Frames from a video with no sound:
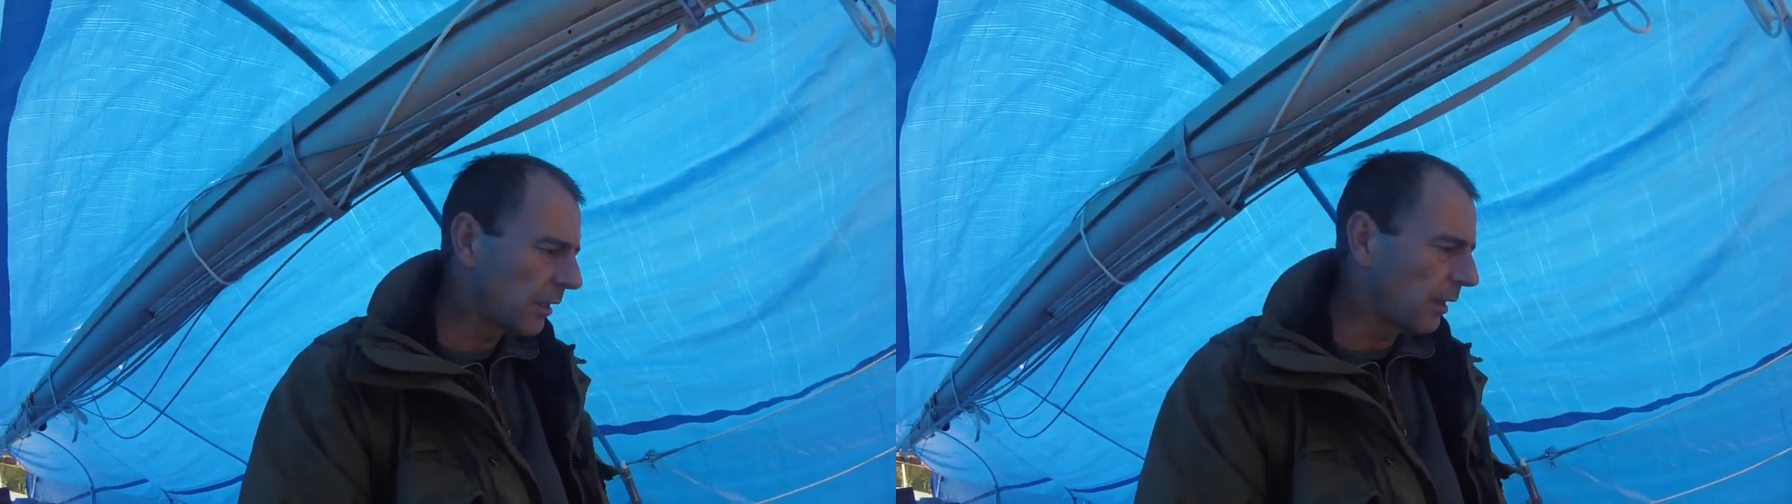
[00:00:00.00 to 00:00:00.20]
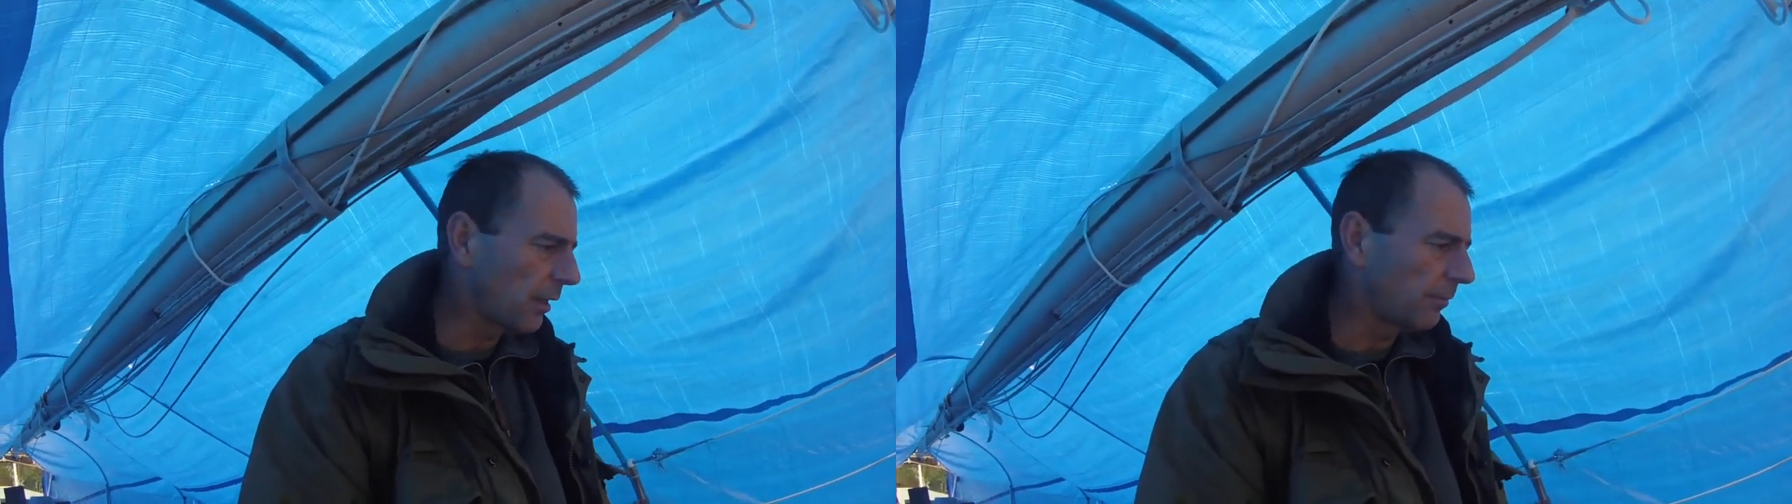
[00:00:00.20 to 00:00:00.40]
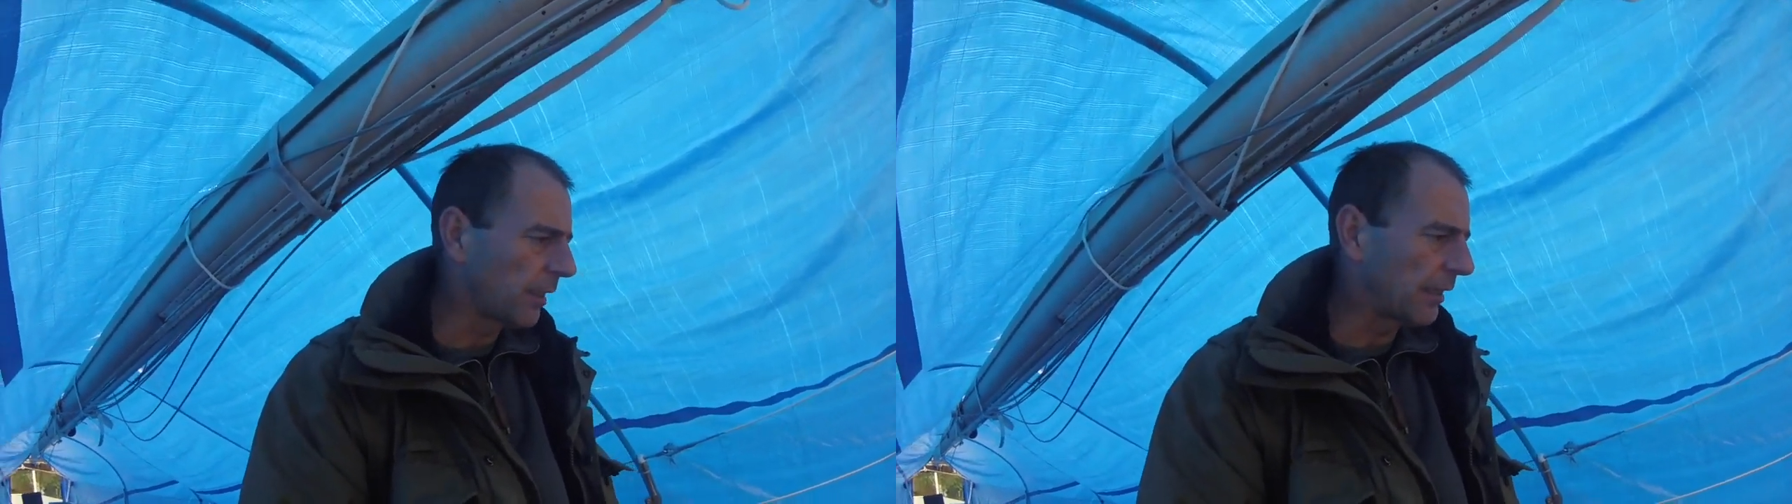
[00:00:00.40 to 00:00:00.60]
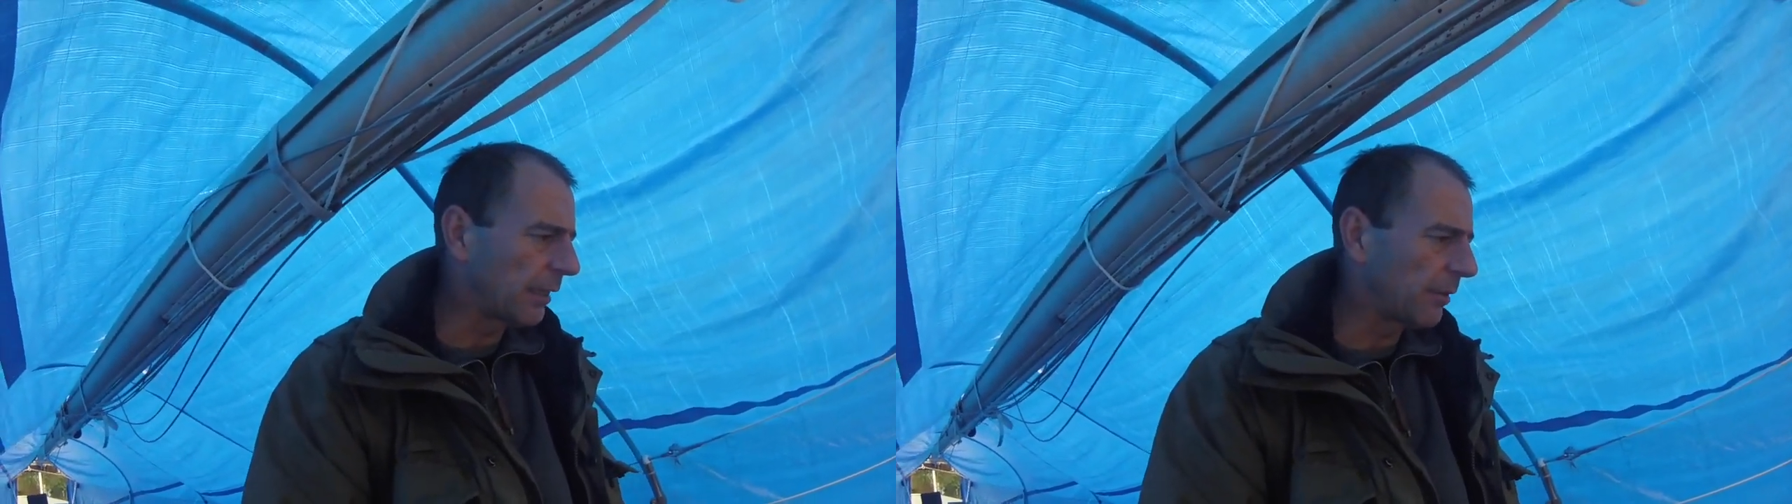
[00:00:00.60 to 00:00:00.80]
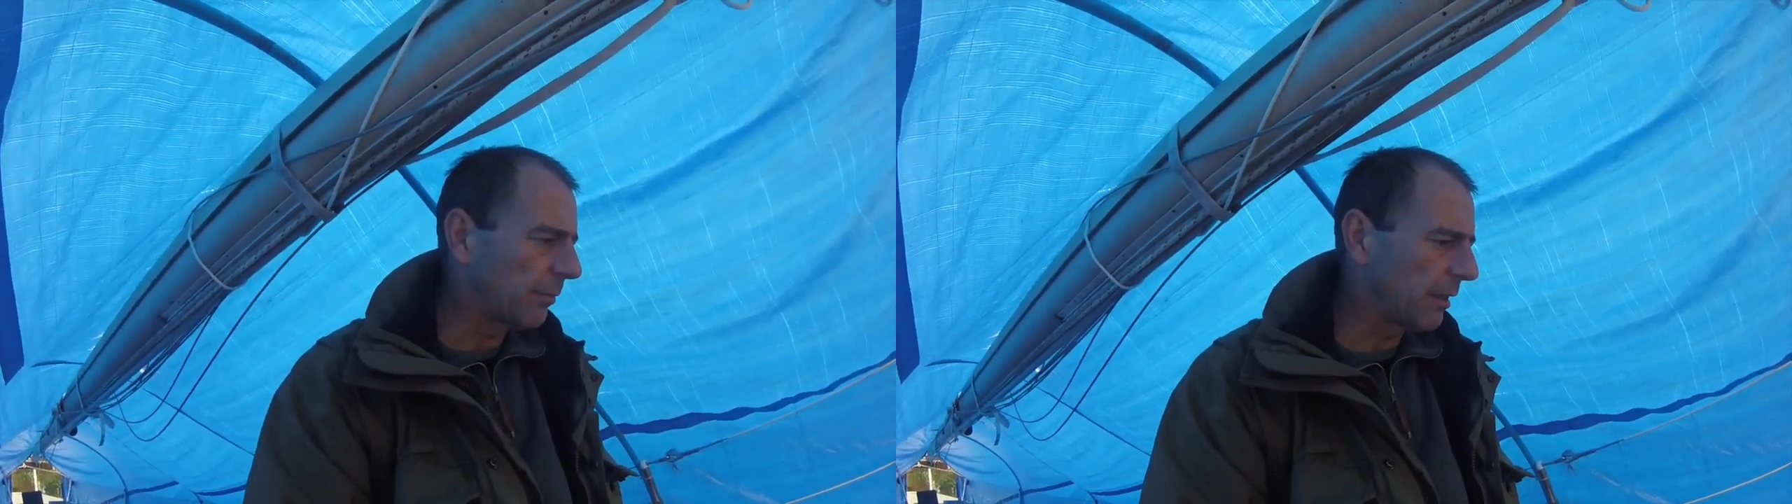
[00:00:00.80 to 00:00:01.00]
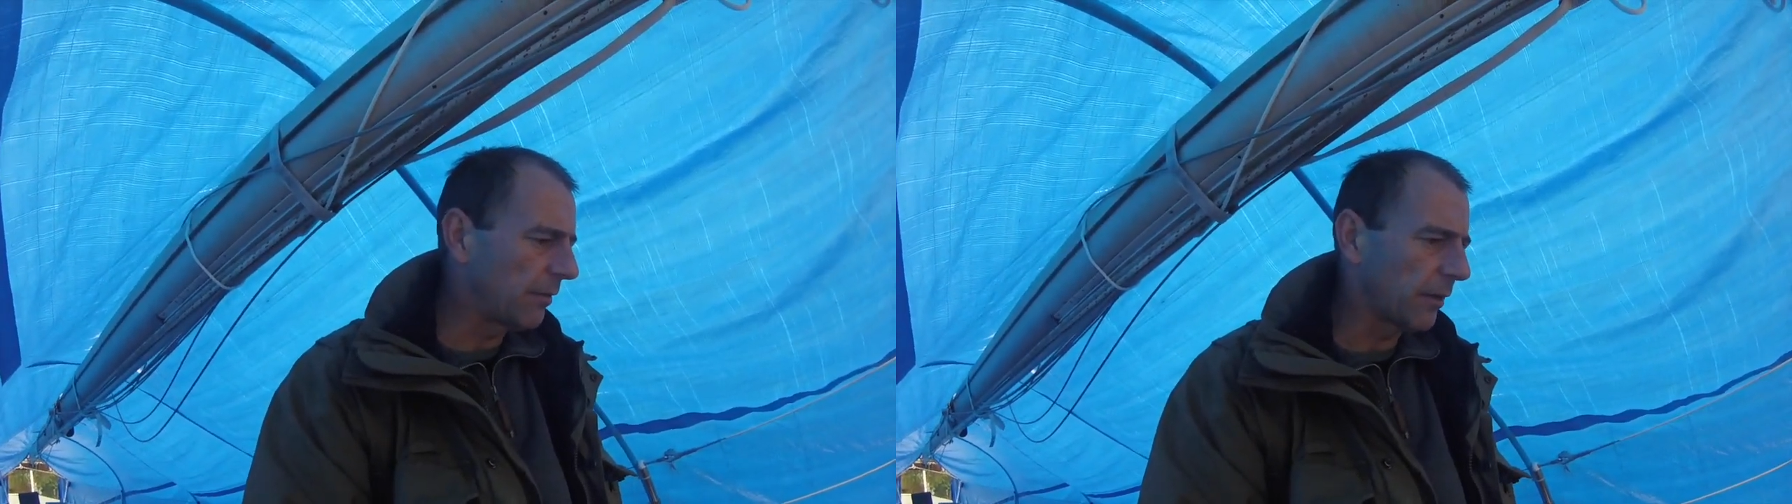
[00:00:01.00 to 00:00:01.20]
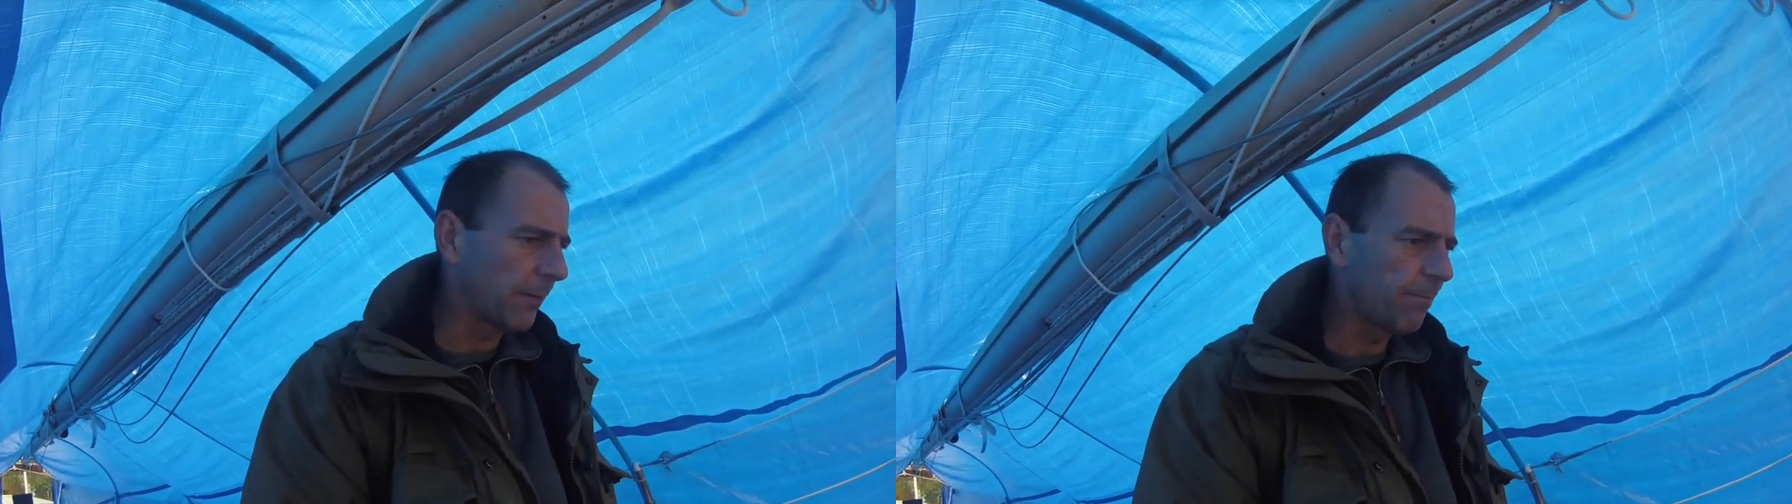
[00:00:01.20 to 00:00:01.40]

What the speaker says: And that'll be a bit of